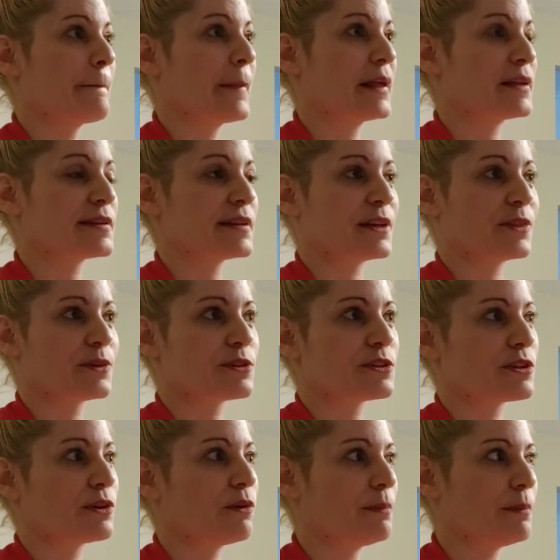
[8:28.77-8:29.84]
It's like they're
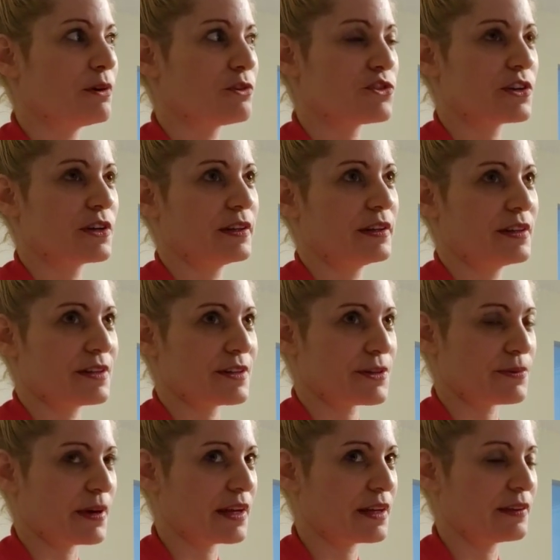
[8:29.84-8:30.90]
so emotionally
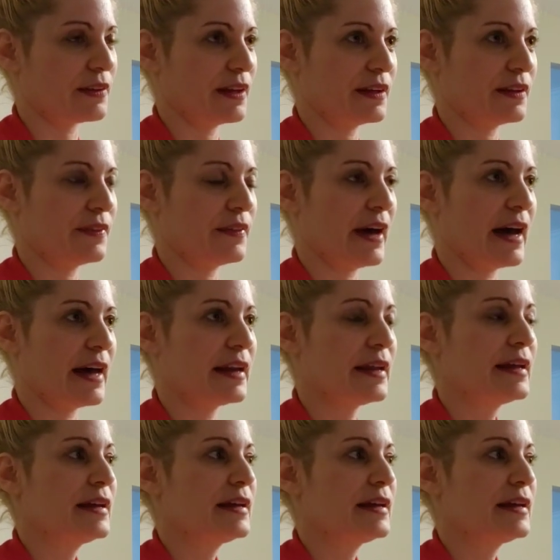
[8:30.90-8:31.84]
dysregulated that,